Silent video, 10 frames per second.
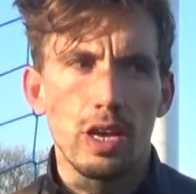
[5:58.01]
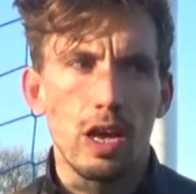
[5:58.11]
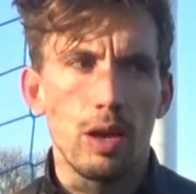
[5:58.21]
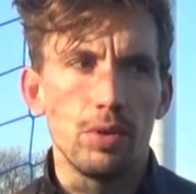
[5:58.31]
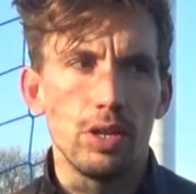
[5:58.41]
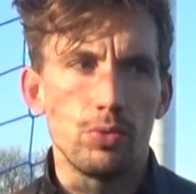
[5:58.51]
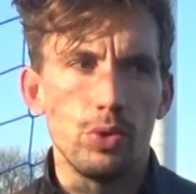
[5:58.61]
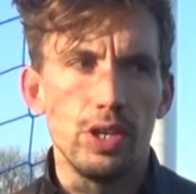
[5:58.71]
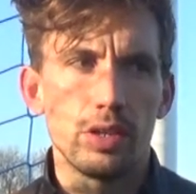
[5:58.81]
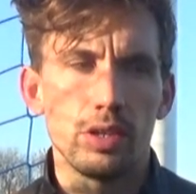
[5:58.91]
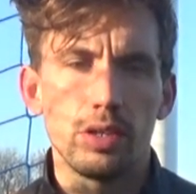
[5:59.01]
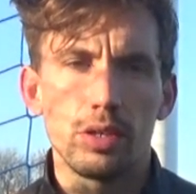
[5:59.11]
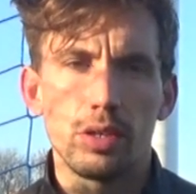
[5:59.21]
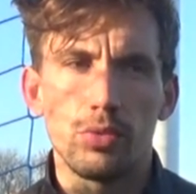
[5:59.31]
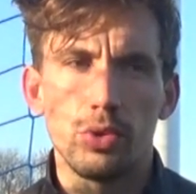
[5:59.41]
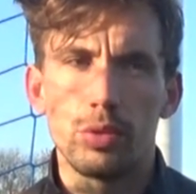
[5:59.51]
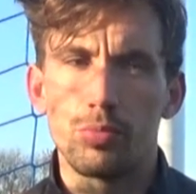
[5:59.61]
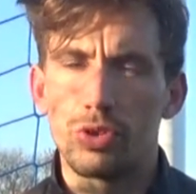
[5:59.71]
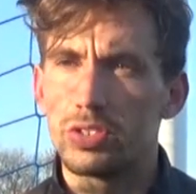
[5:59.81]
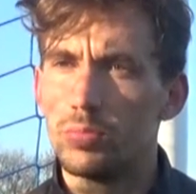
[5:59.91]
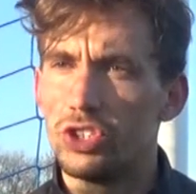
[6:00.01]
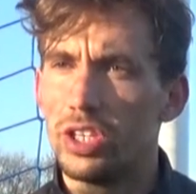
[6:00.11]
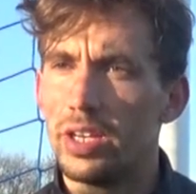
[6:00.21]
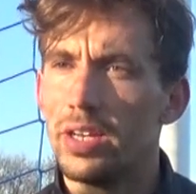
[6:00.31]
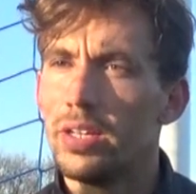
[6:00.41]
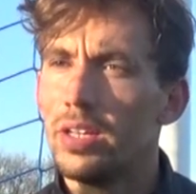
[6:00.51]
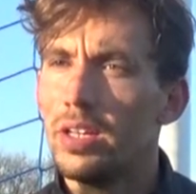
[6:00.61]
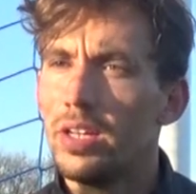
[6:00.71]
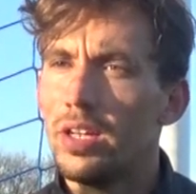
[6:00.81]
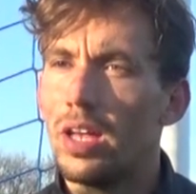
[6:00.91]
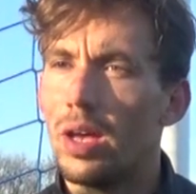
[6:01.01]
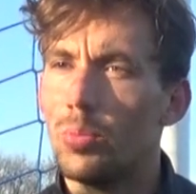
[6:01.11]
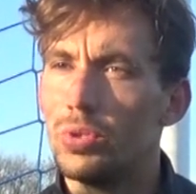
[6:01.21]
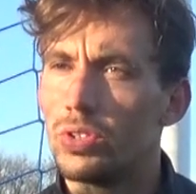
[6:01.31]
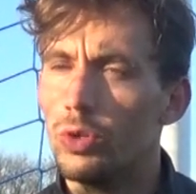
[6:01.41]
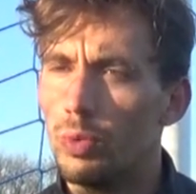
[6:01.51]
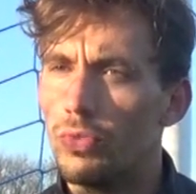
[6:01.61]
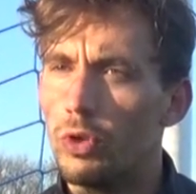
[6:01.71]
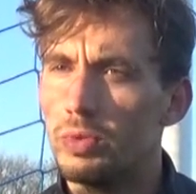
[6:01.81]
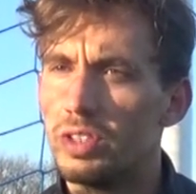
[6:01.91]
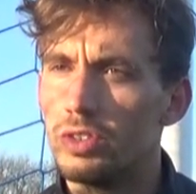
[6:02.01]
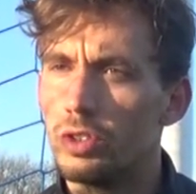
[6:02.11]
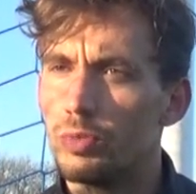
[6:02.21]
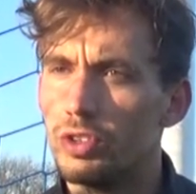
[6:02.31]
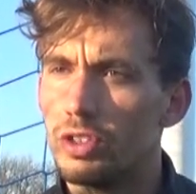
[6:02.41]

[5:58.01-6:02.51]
And if we can bring some cheer with good performances and good